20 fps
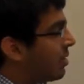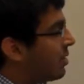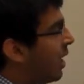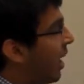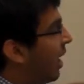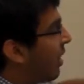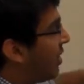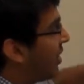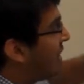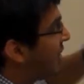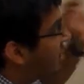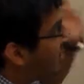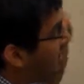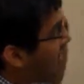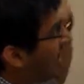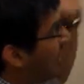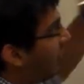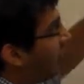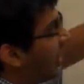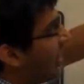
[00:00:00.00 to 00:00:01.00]
that this
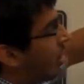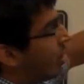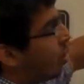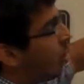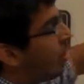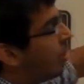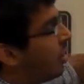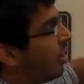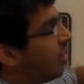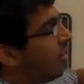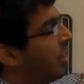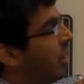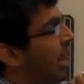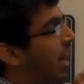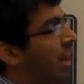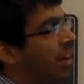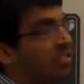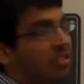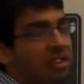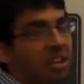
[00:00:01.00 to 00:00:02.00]
TRELLIS encoder will
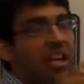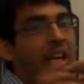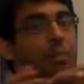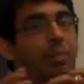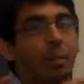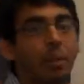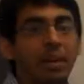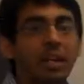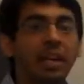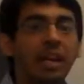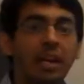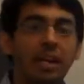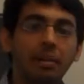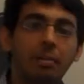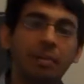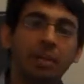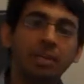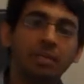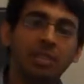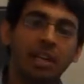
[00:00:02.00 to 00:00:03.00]
have 3 memory
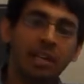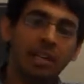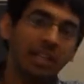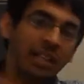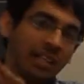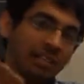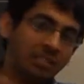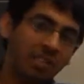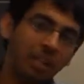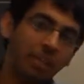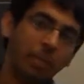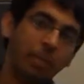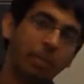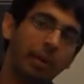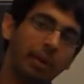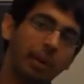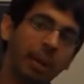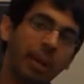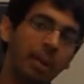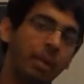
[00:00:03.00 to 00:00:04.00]
elements, and these 3
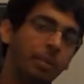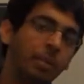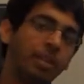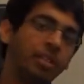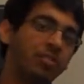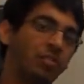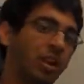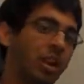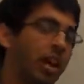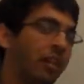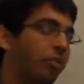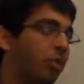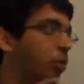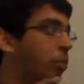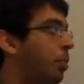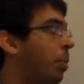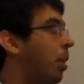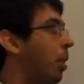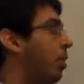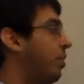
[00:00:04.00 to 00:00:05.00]
memory elements will have 2
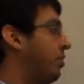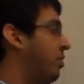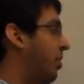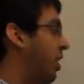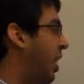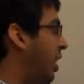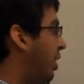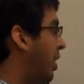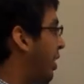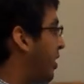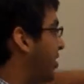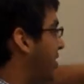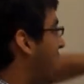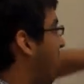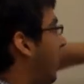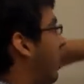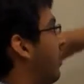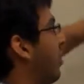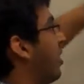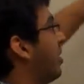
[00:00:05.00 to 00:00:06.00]
power of 3, that is 8
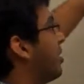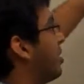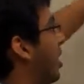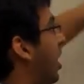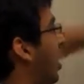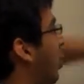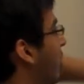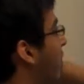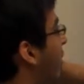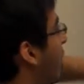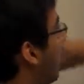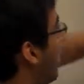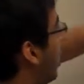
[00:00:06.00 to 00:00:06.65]
different states.